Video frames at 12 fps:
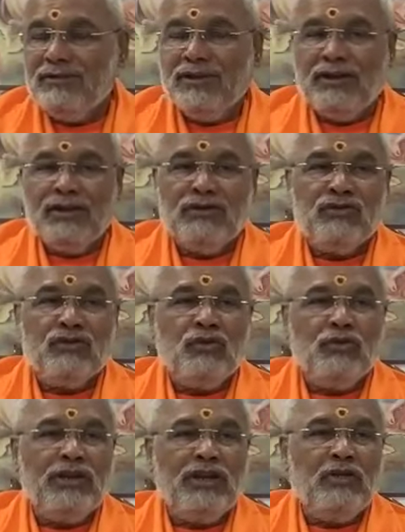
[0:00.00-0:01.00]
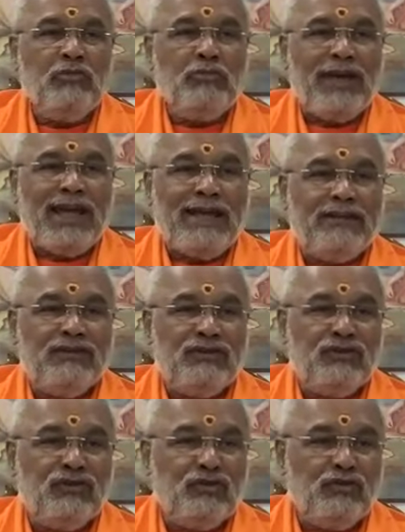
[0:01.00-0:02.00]
There are so many
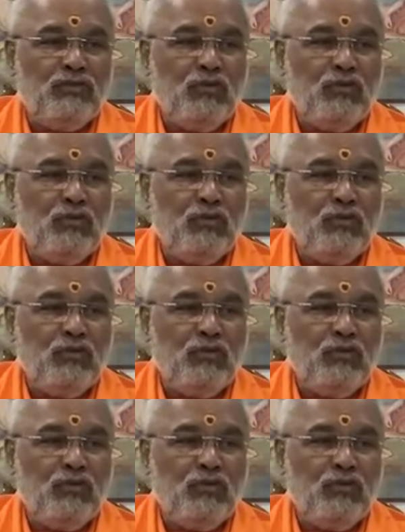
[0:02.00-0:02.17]
paths to